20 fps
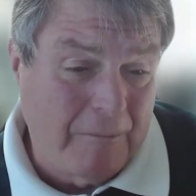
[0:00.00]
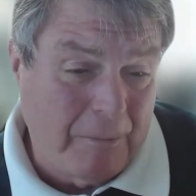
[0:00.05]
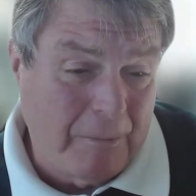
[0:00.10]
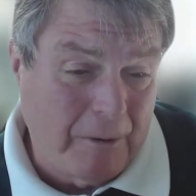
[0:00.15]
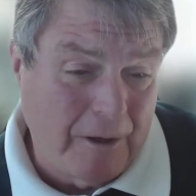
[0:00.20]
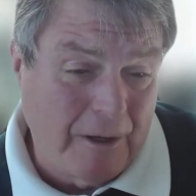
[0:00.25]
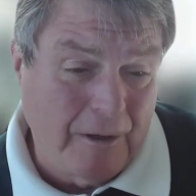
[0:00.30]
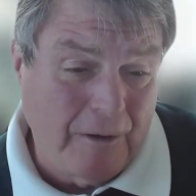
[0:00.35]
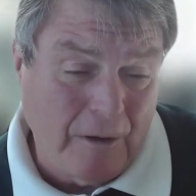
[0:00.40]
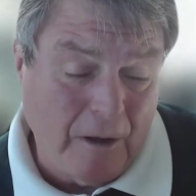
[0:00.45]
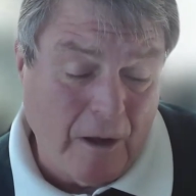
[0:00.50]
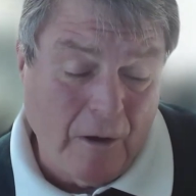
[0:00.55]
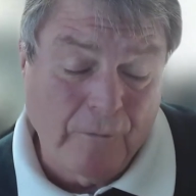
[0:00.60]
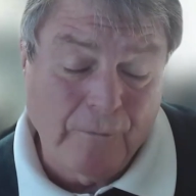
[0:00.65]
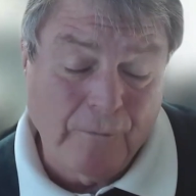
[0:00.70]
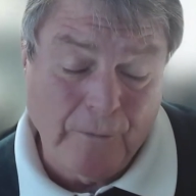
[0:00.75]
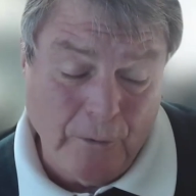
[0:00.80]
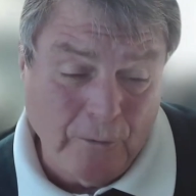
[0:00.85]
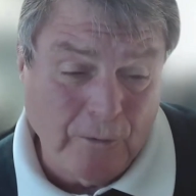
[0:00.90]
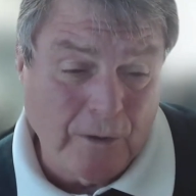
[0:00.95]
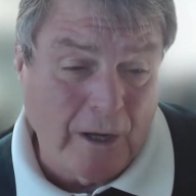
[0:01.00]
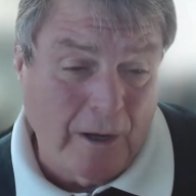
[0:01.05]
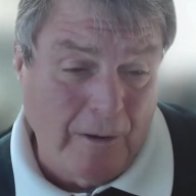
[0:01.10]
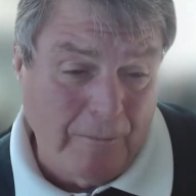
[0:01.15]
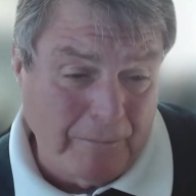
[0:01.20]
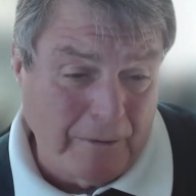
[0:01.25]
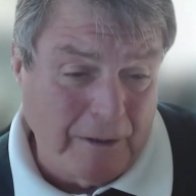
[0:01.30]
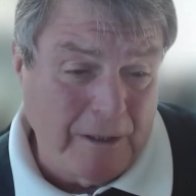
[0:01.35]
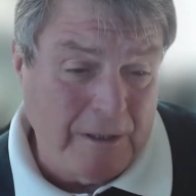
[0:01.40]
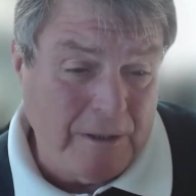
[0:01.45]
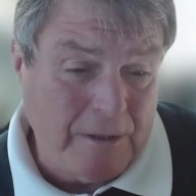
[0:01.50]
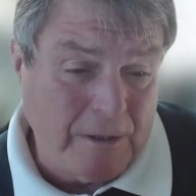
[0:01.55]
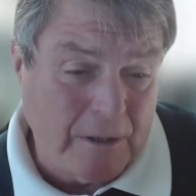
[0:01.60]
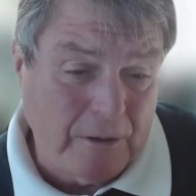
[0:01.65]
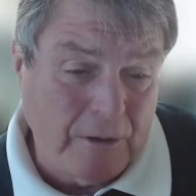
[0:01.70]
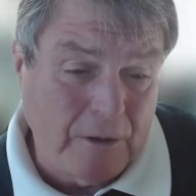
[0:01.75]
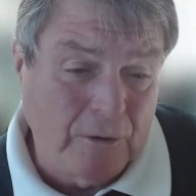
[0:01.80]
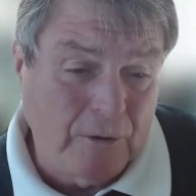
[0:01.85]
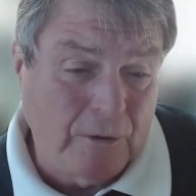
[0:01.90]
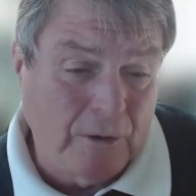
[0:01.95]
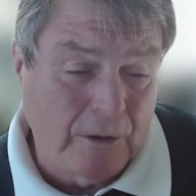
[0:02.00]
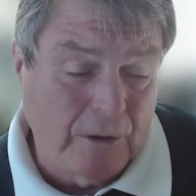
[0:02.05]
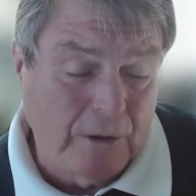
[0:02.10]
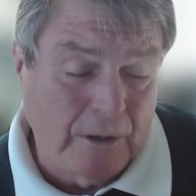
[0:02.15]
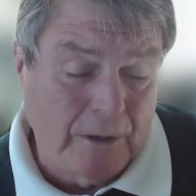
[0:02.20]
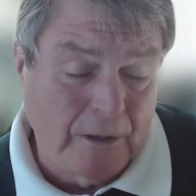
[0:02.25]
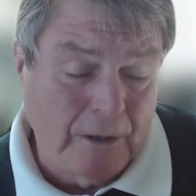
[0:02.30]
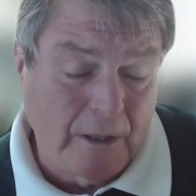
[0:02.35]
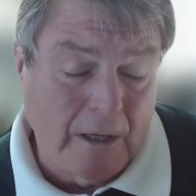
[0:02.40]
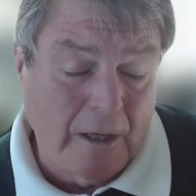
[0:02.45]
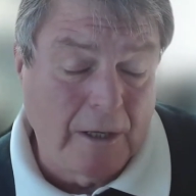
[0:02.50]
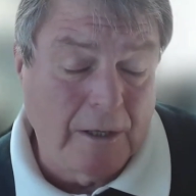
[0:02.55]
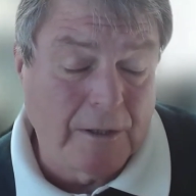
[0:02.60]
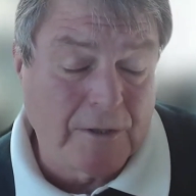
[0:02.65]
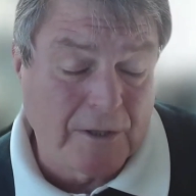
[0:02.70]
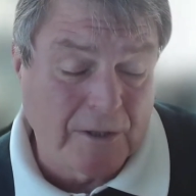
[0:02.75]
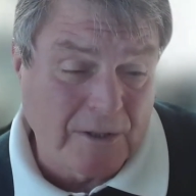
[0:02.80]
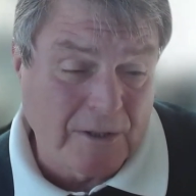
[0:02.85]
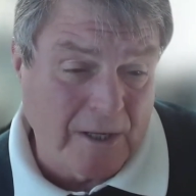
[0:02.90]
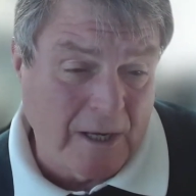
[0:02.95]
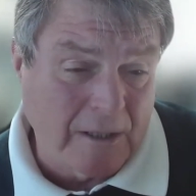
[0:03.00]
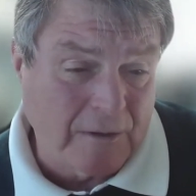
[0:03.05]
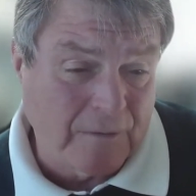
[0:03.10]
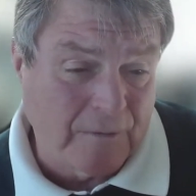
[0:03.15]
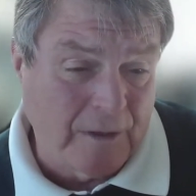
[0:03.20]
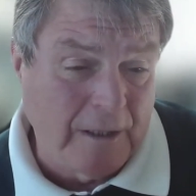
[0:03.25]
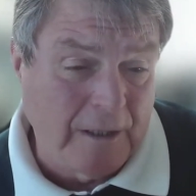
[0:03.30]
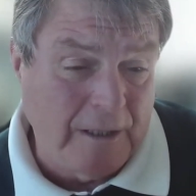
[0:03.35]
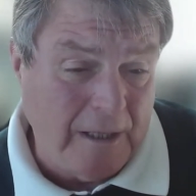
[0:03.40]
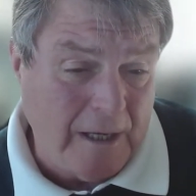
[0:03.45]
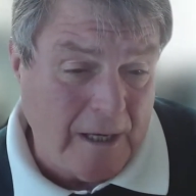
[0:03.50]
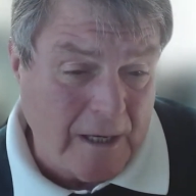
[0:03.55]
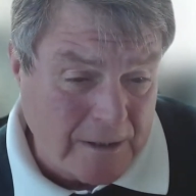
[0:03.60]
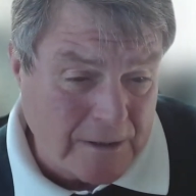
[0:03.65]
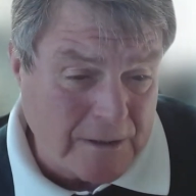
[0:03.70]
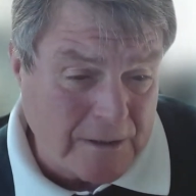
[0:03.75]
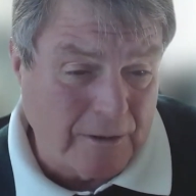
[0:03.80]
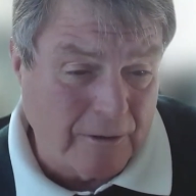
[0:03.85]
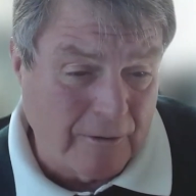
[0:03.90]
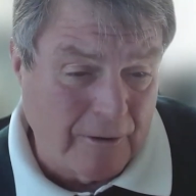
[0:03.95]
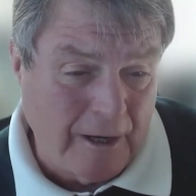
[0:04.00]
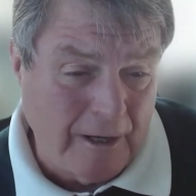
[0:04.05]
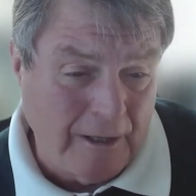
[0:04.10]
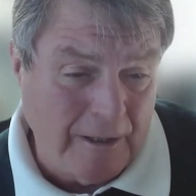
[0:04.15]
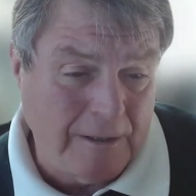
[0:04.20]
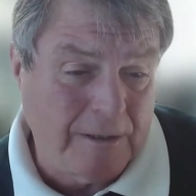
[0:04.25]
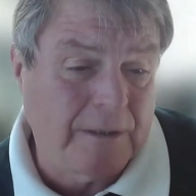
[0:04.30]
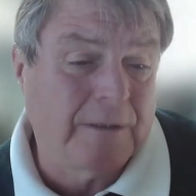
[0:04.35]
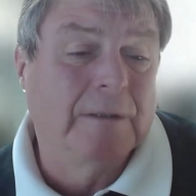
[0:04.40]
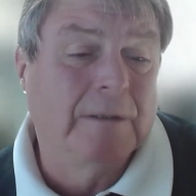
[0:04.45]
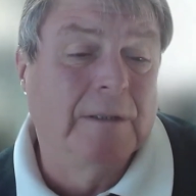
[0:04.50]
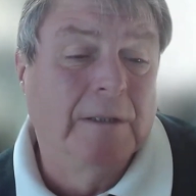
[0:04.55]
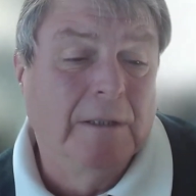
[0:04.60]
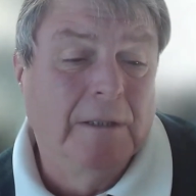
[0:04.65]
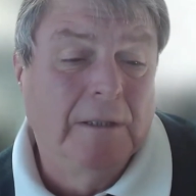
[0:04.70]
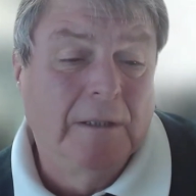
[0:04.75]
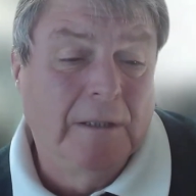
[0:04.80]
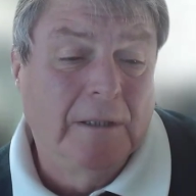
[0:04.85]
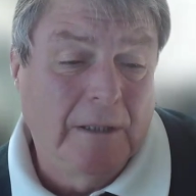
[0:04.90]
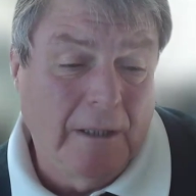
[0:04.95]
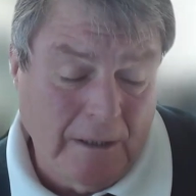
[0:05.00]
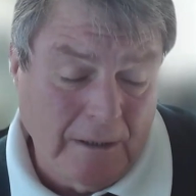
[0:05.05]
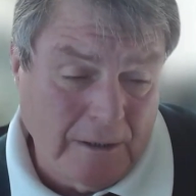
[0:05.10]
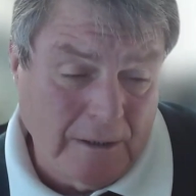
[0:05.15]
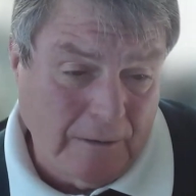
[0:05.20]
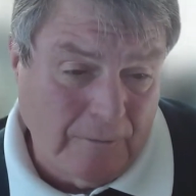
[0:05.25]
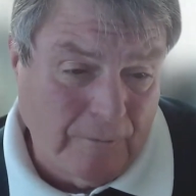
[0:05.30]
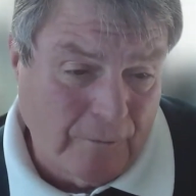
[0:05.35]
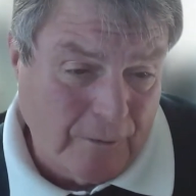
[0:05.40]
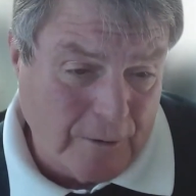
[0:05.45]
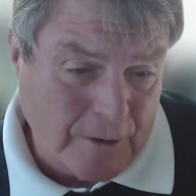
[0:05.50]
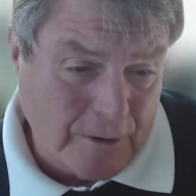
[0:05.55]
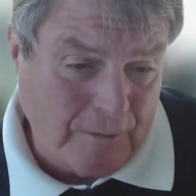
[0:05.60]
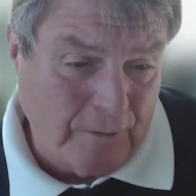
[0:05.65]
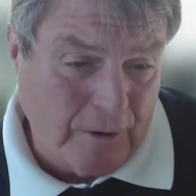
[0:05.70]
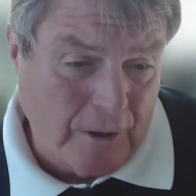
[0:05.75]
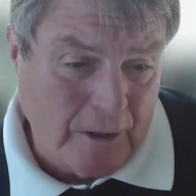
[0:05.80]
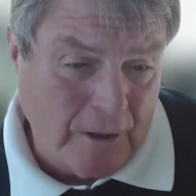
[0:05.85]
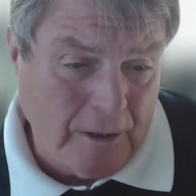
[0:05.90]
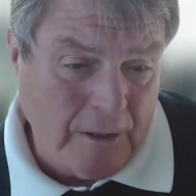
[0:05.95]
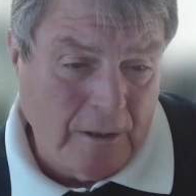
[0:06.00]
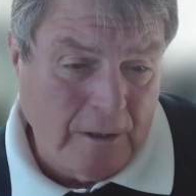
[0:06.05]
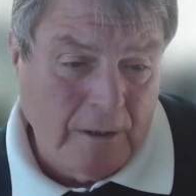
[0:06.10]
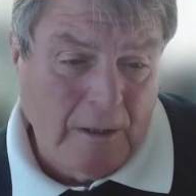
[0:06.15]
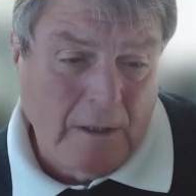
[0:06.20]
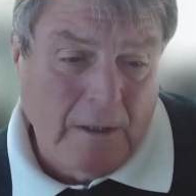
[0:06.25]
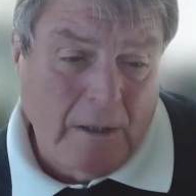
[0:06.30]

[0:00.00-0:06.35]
now by a few companies that you can successfully integrate indium phosphide.